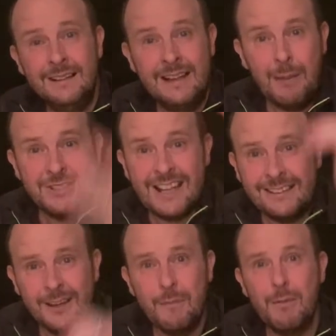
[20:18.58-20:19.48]
And I'm
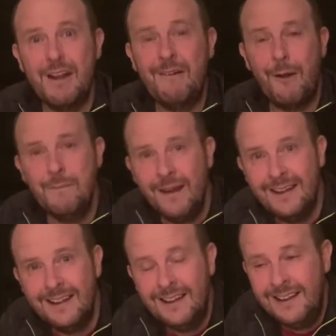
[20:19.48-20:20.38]
sitting in my wee room
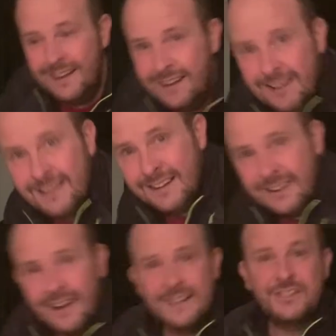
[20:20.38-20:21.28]

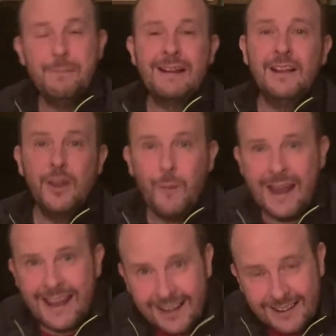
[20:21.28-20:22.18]
and it's the middle of the
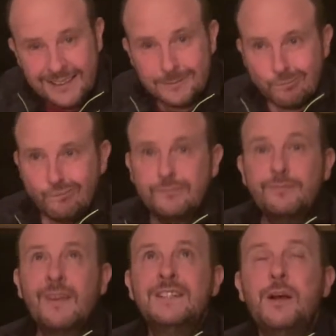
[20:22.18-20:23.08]
week.
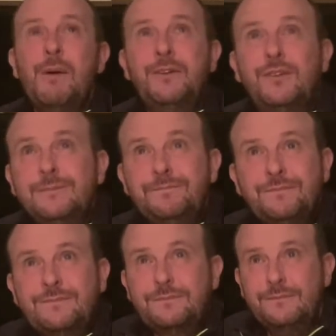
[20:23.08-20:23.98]
It's about,
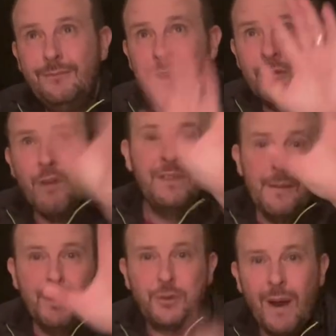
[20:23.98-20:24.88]
roughly
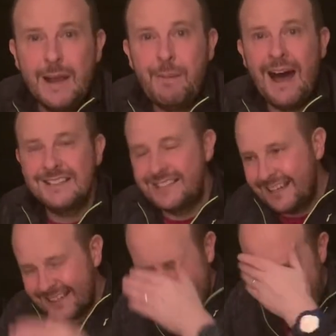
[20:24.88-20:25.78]
about 20 past
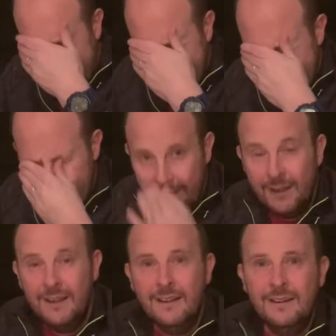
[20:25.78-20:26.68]
8 at night.
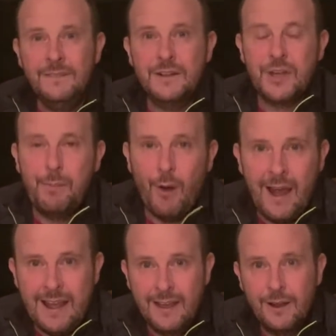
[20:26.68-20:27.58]
And there's a
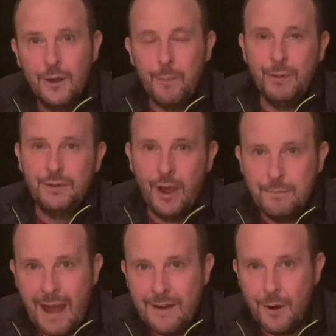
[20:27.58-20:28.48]
boy gone up and down
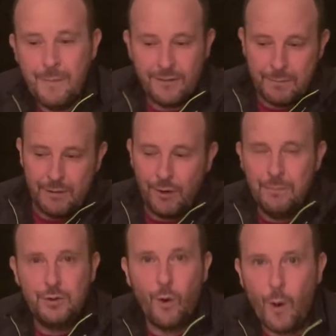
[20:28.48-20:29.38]
my room. I've made
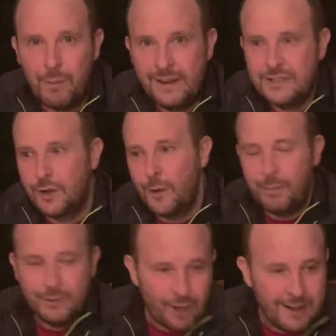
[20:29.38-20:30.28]
room door open. He's gone up
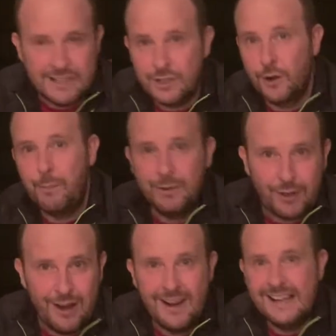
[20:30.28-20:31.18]
and down. He's gone up and
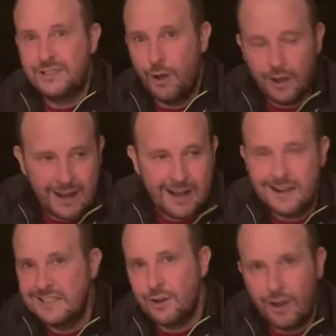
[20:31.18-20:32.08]
down and he's looking in and
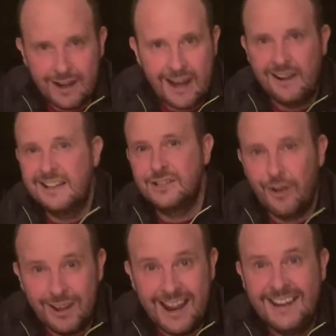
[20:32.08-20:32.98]
he's looking in and he's
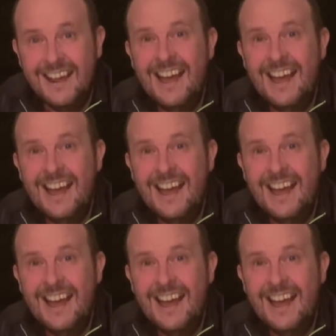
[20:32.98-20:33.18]
looking in.